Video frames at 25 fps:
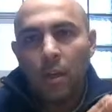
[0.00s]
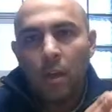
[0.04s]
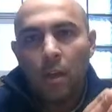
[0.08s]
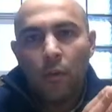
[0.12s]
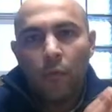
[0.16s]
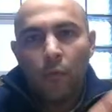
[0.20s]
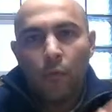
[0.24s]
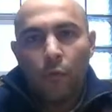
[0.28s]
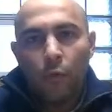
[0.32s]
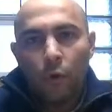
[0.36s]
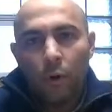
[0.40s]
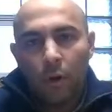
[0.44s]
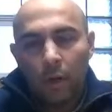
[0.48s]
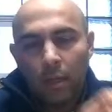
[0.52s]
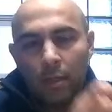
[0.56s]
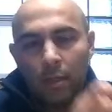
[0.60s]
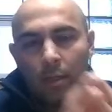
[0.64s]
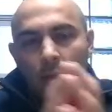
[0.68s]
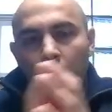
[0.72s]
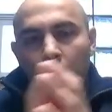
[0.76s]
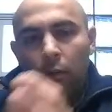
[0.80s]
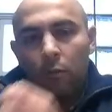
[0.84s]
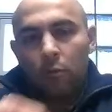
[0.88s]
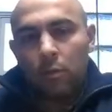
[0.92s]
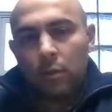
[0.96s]
for
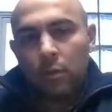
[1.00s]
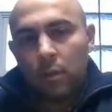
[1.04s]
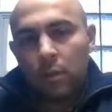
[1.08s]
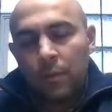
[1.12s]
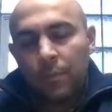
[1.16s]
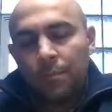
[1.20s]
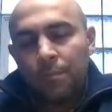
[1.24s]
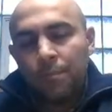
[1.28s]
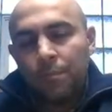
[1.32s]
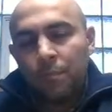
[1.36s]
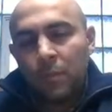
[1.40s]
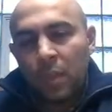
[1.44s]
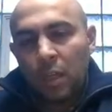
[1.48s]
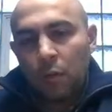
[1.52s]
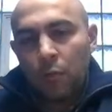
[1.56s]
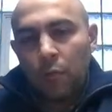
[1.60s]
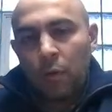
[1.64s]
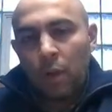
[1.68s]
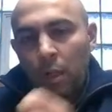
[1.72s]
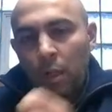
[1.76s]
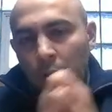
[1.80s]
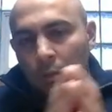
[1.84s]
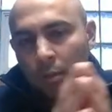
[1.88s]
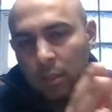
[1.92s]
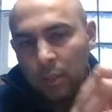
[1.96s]
adults
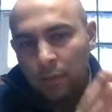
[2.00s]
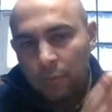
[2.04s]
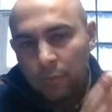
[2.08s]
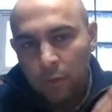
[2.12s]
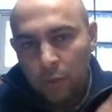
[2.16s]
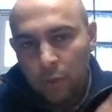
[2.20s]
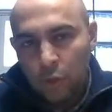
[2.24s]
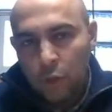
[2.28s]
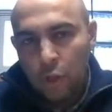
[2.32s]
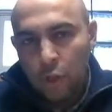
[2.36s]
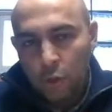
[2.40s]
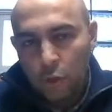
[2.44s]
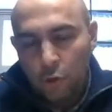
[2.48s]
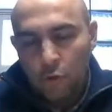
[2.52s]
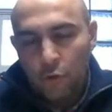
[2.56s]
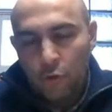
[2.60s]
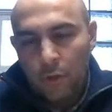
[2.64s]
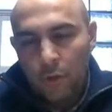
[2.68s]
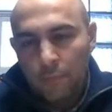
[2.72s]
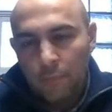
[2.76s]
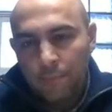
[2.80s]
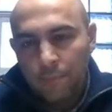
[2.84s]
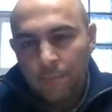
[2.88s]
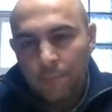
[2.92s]
relative to children.